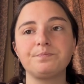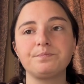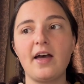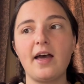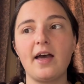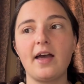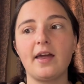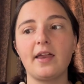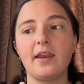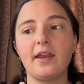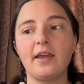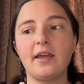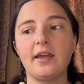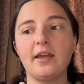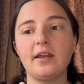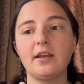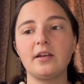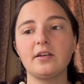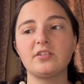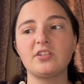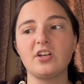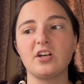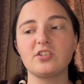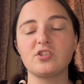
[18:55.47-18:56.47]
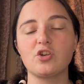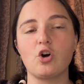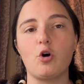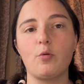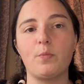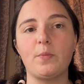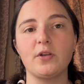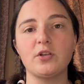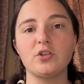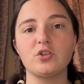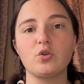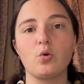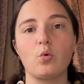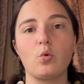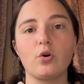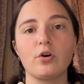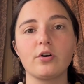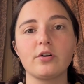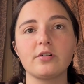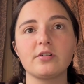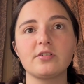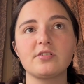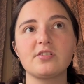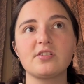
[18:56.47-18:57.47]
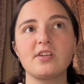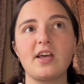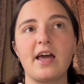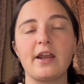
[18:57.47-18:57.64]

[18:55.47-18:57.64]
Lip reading: that it does open doors